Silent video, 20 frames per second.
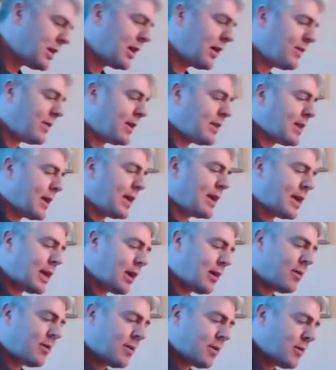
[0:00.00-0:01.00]
Lovely. Thank
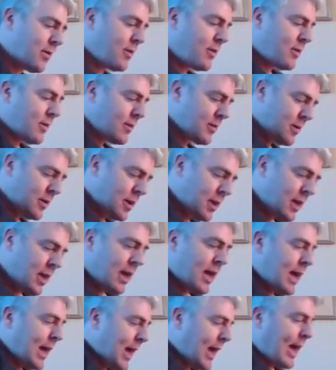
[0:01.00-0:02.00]
you.
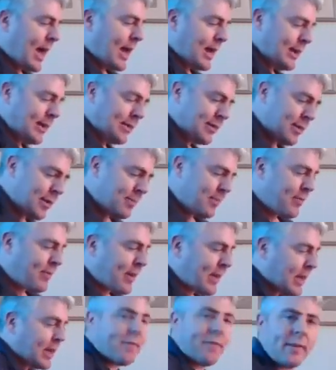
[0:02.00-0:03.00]
And
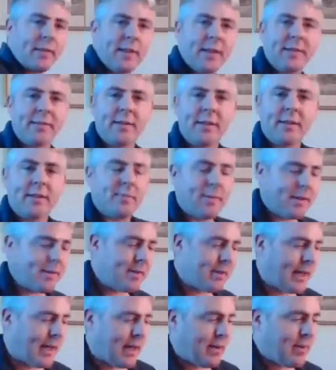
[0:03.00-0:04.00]
thank you for listening to me
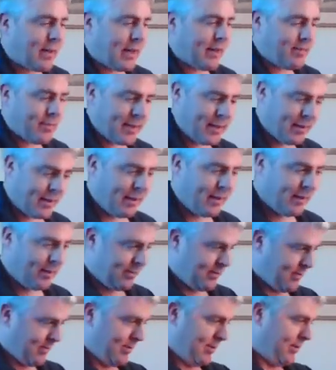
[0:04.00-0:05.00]
today while I've been
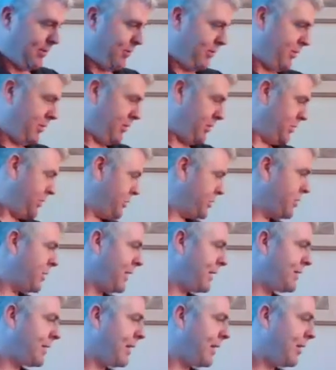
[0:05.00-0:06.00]

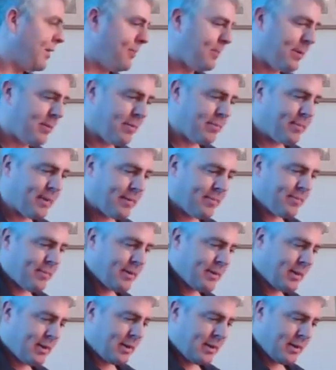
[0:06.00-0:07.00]
trying to help you with
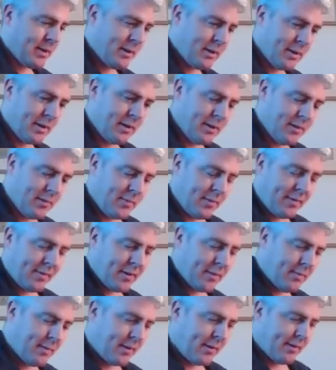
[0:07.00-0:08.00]

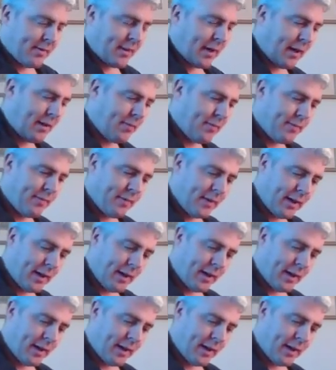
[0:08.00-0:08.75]
some of the stuff.